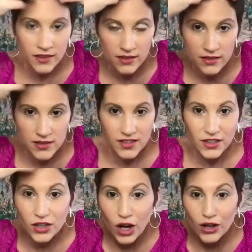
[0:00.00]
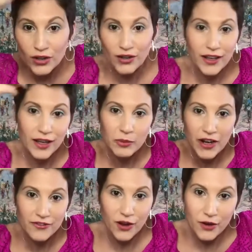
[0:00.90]
It's a little hard looking in my
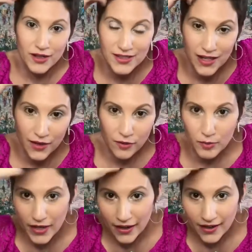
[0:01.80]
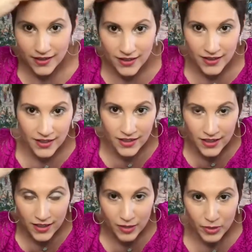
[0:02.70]
phone instead of a mirror,
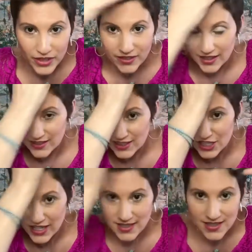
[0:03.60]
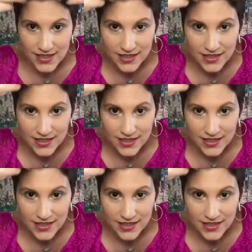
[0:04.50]
but you'll get the gist.